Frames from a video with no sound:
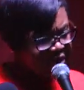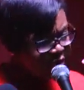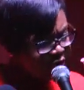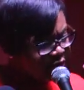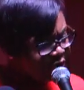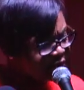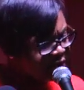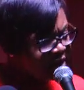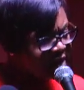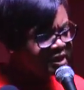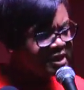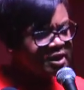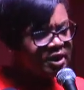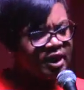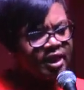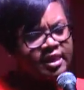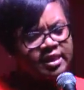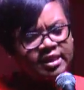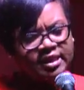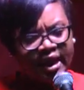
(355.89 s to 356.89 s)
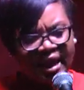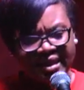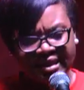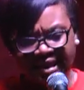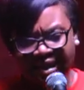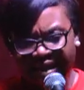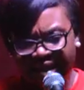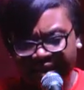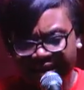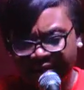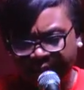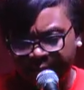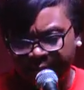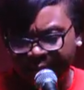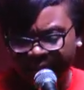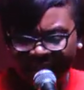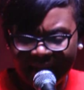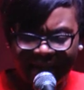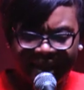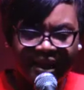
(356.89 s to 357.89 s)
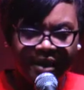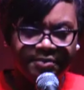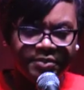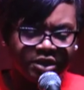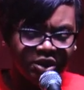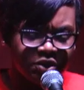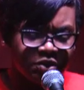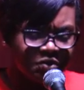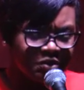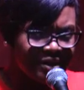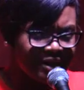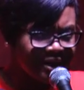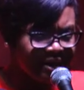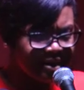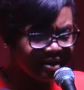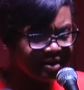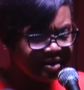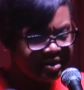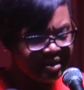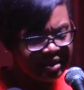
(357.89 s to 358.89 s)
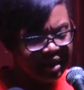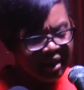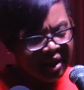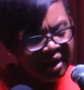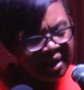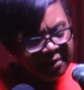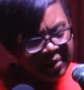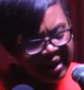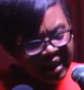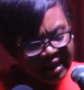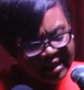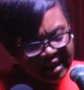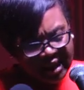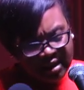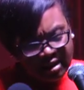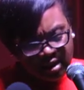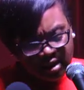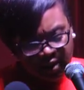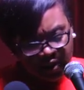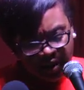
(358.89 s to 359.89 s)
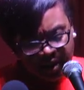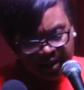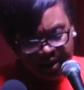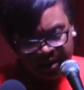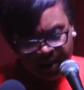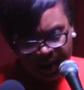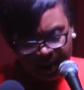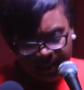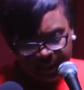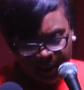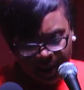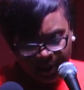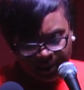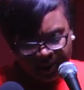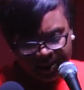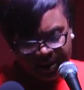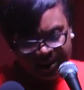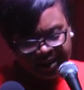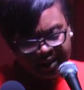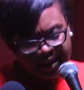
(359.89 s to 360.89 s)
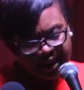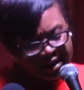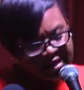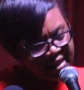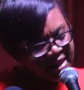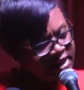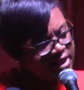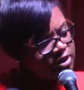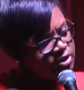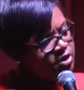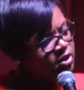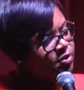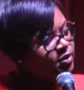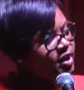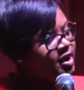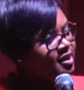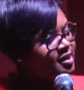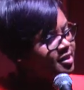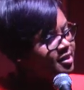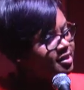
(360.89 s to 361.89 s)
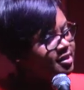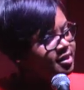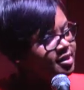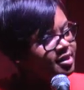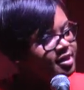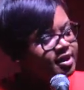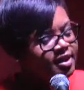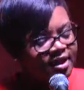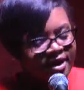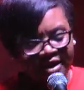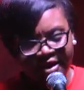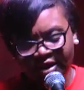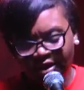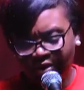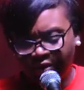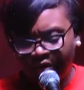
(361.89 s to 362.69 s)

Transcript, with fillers: they referred to us as little PNM schoolgirls. But as I thought about it, I said, you know what? You